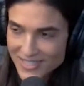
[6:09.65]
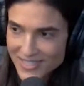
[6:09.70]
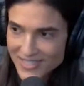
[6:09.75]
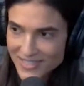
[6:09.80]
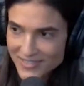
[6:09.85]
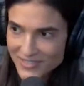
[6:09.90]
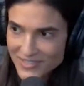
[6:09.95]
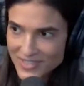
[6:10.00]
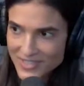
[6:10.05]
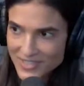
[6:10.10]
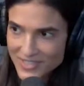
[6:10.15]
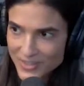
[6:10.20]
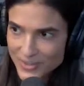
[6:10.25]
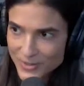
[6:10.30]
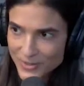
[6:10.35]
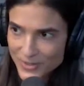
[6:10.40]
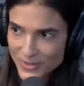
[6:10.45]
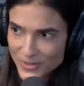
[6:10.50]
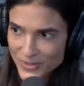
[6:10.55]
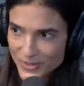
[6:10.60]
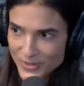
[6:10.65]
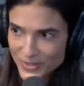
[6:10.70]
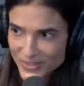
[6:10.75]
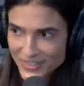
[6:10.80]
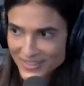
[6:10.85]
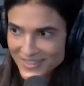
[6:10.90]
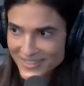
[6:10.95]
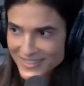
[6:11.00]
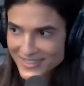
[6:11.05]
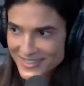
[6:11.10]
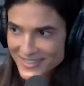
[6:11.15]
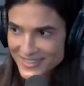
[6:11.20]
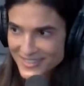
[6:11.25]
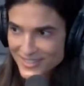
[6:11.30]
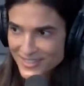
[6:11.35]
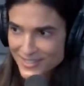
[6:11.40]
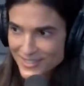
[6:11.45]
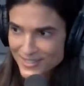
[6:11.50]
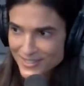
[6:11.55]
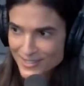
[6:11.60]
17 year old girl to
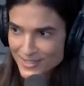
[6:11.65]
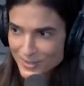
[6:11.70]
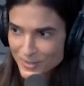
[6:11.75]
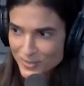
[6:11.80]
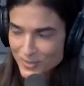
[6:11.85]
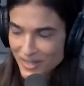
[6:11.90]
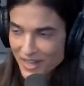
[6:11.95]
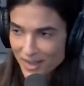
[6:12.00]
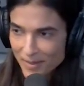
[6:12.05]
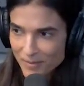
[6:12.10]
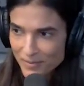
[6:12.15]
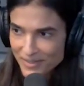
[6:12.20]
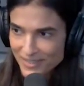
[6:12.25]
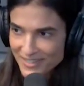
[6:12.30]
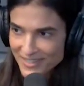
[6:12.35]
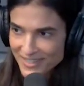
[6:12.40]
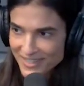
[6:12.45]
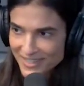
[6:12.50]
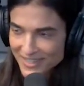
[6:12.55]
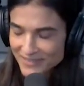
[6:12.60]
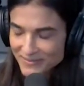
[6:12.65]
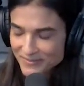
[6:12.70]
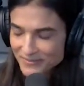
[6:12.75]
just consume an apple a day.